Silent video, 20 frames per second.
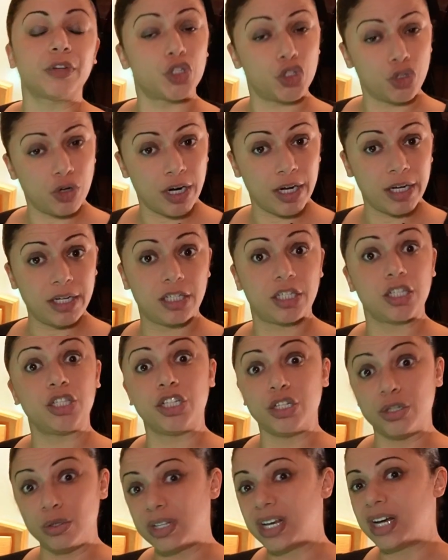I try to
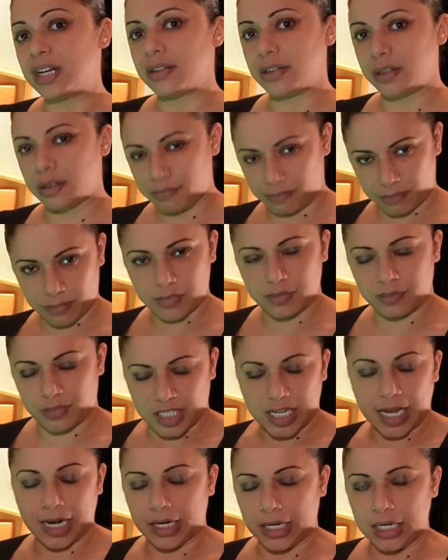do that
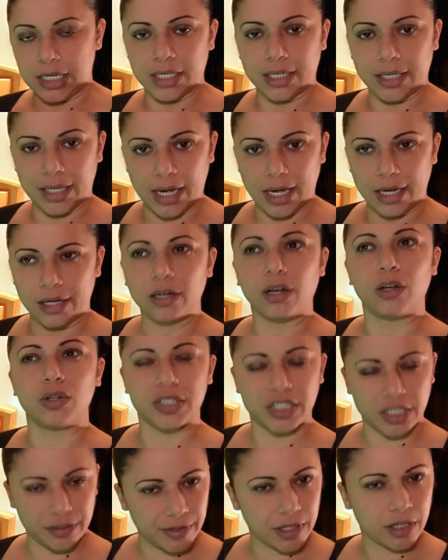technique again, I'll
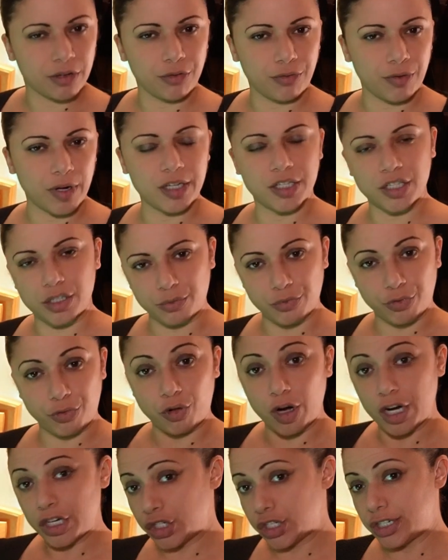see if I can find some
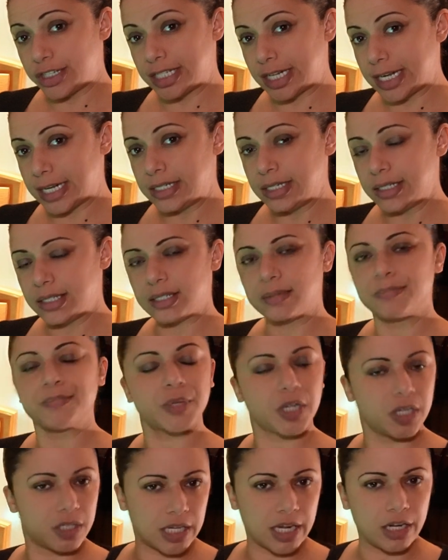fresh skins,
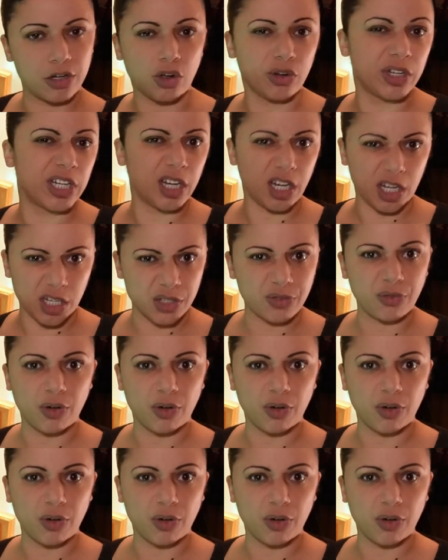because they're not nearly as